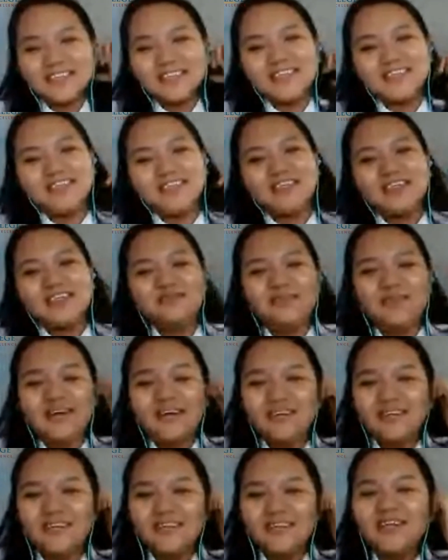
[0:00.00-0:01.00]
to hear
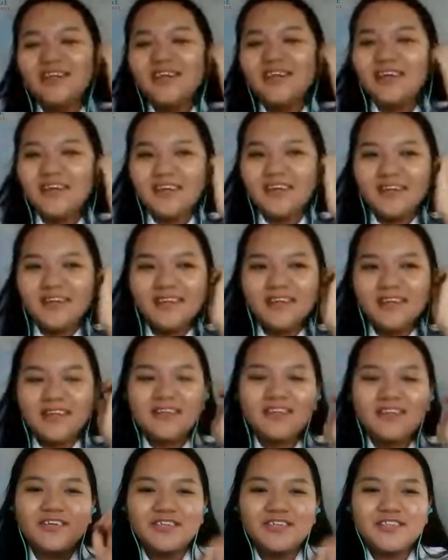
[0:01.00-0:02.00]
about it
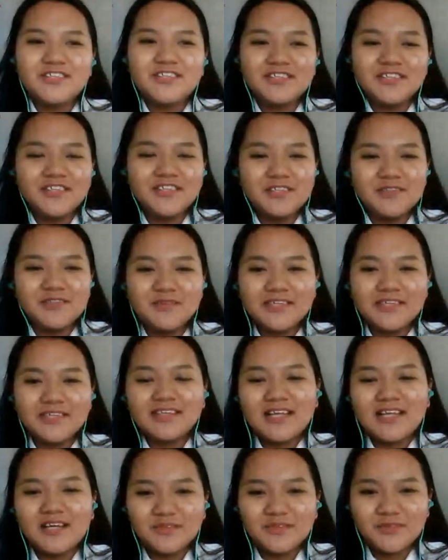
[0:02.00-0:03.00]
and your journey with
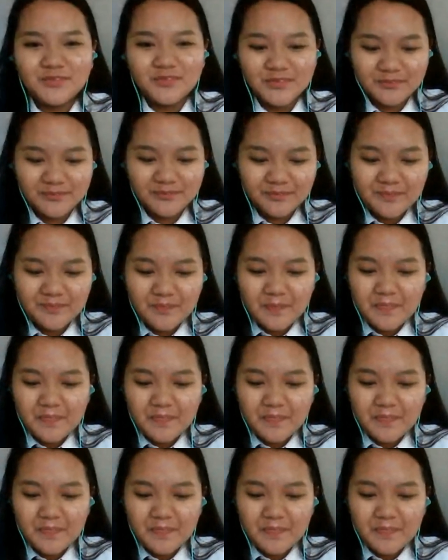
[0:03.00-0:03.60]
cloud room.